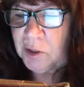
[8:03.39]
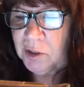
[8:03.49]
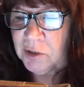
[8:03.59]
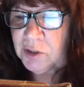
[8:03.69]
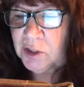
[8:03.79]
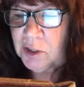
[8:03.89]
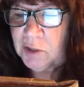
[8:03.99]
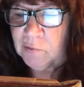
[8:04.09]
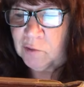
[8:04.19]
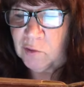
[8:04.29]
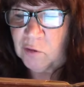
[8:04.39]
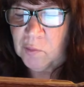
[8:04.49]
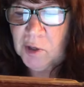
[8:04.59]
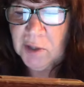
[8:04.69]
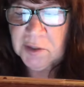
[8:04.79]
A chance for a
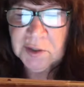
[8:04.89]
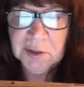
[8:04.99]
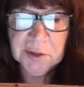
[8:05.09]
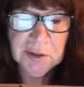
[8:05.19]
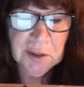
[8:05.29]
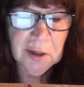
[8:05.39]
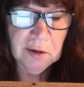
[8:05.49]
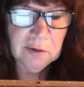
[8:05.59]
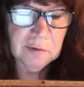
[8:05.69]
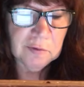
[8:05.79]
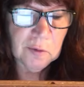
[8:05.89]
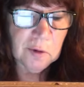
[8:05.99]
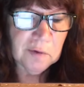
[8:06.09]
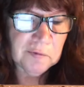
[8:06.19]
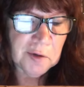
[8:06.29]
romantic encounter
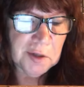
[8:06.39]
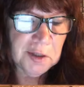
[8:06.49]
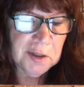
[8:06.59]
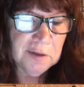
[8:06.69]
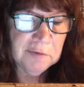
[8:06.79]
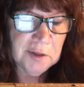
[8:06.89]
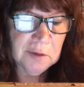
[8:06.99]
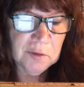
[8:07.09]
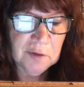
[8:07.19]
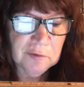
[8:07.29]
or a fun evening with